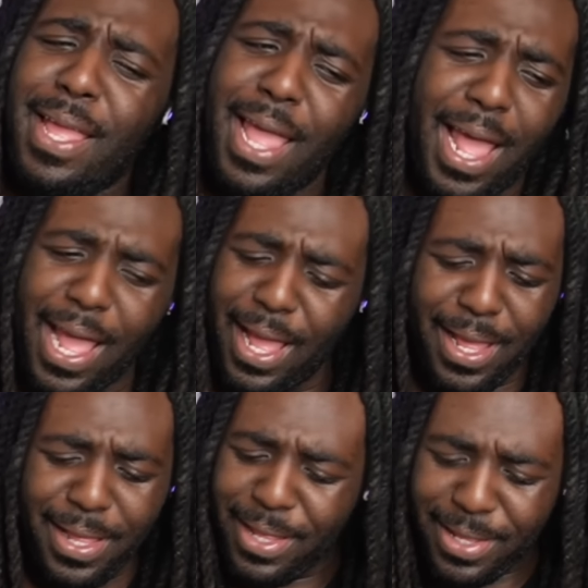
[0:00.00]
Uh-uh.
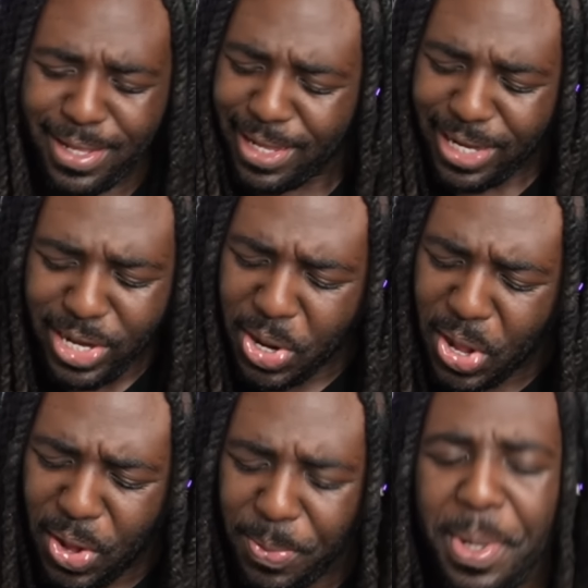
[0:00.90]

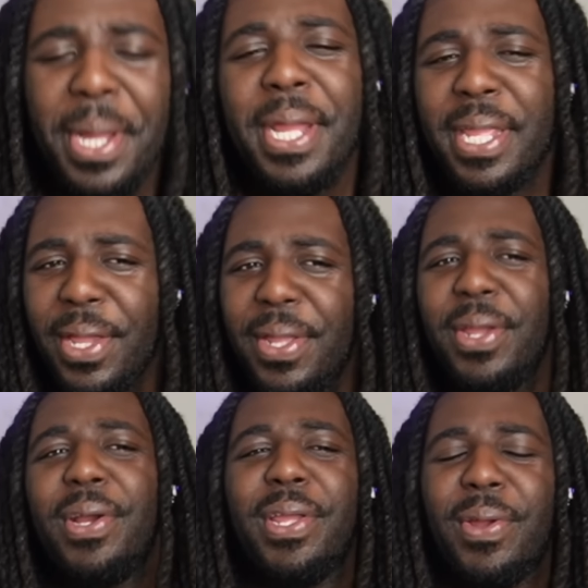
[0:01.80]
No, you,
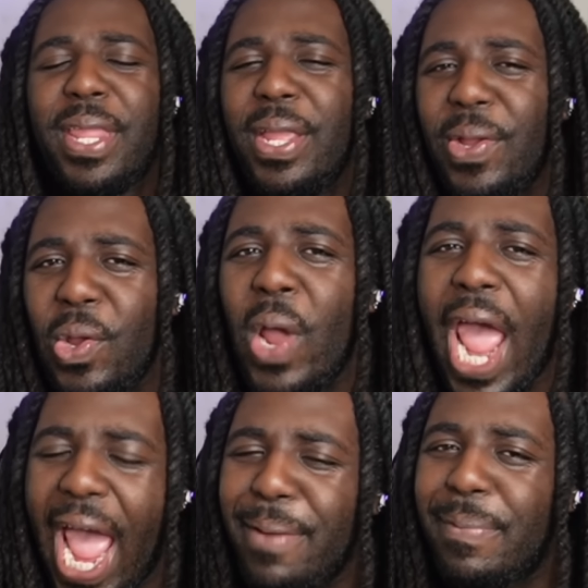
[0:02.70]
you, you, you, you
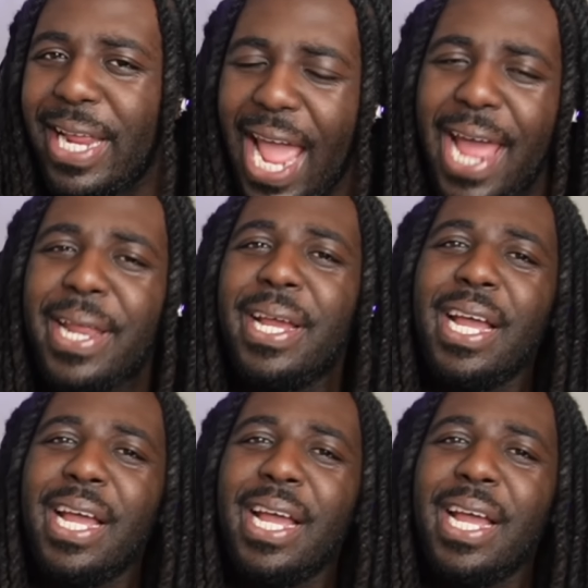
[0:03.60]
had me at,